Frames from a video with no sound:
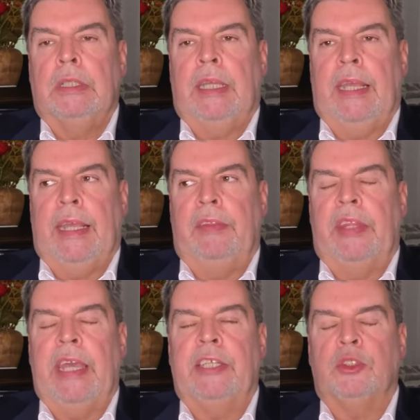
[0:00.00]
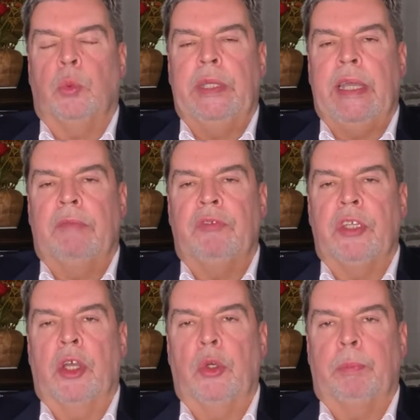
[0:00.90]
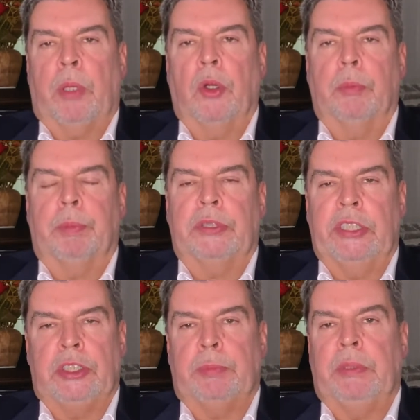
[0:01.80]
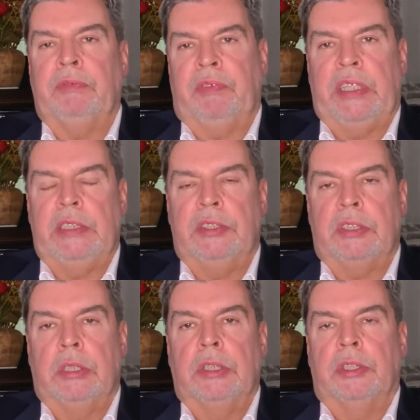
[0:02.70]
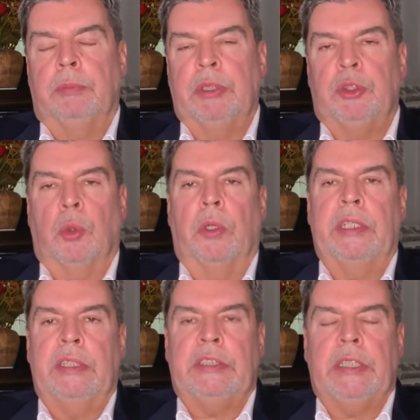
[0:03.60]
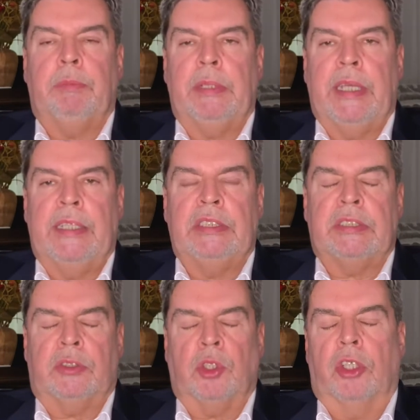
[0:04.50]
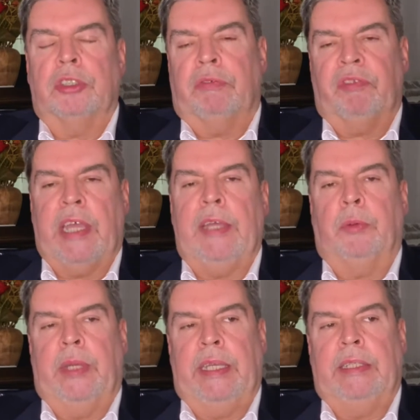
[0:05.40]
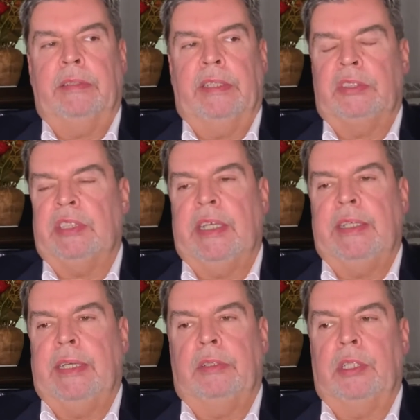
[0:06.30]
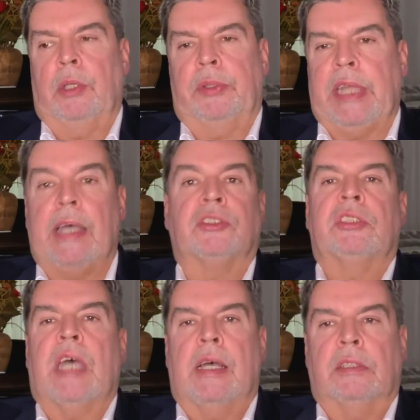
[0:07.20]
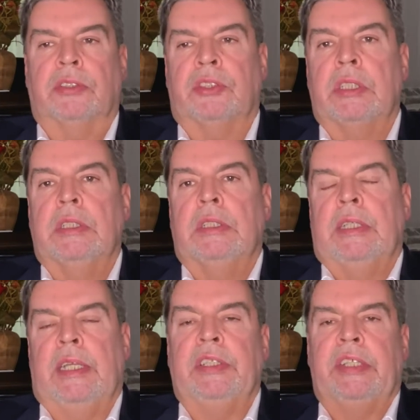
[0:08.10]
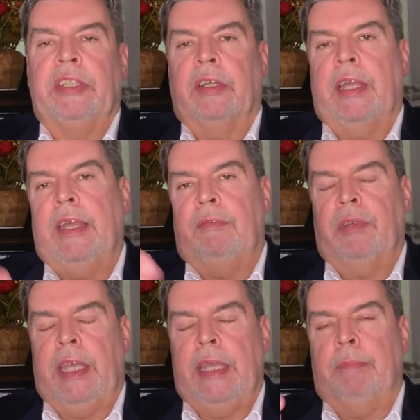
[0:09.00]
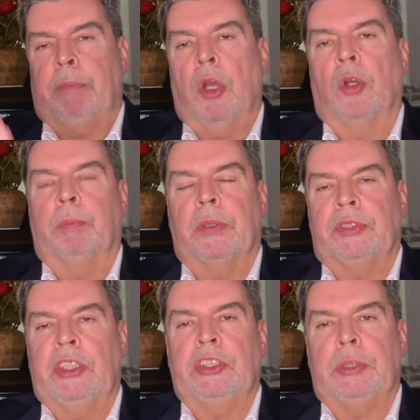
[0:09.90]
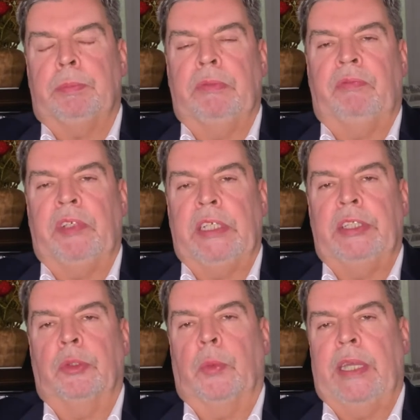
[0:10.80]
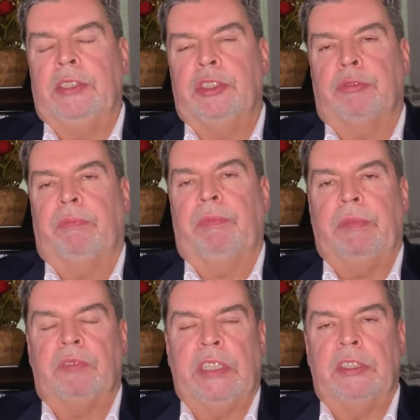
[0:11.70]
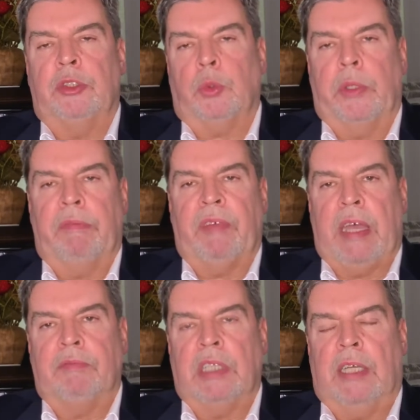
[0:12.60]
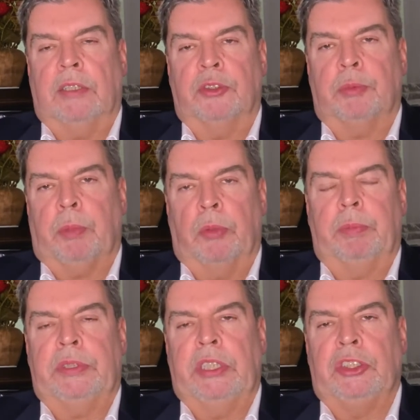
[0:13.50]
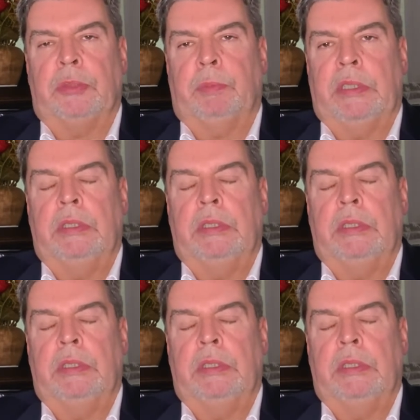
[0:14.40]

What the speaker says: And that is, we have no per participant fees. The majority of TPAs charge a flat rate, let's say, $1,000, and then they'll have a per participant fee that ranges from $15 to $25 per participant,